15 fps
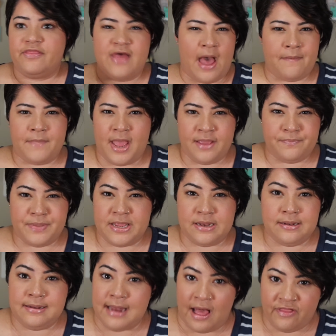that might
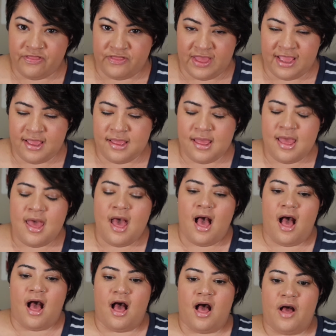be nothing,
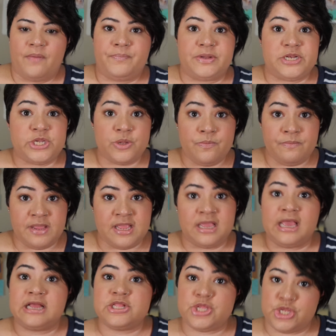but to
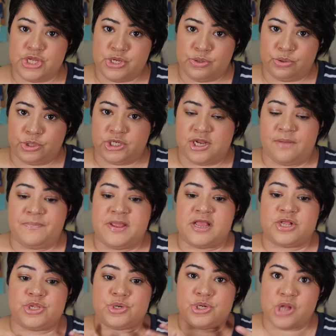me, it's huge
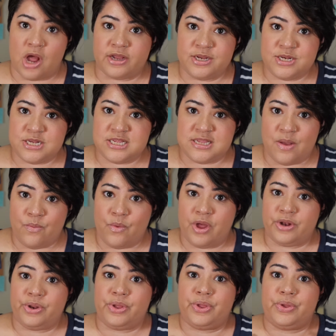because you're talking to
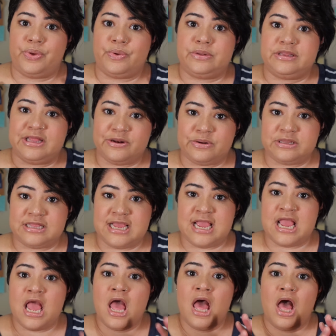someone who
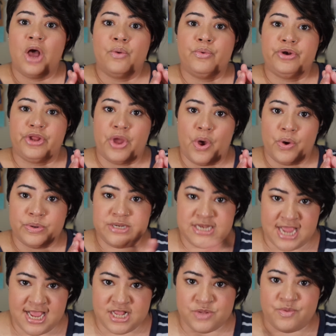literally would go
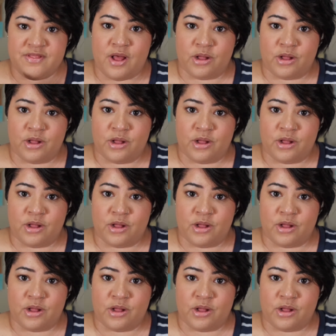days